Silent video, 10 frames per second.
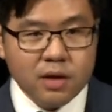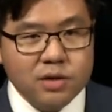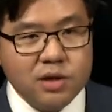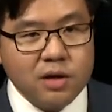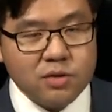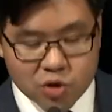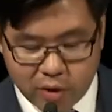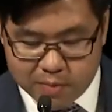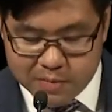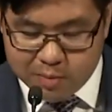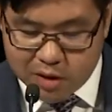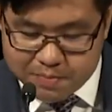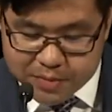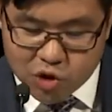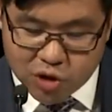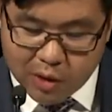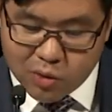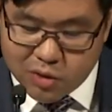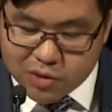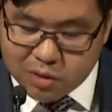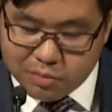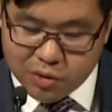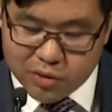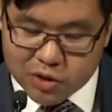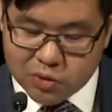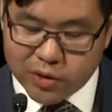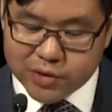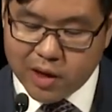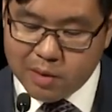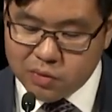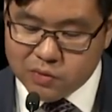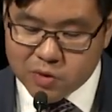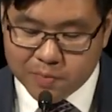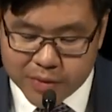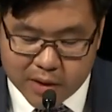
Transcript: To illustrate, let me share with you some personal examples.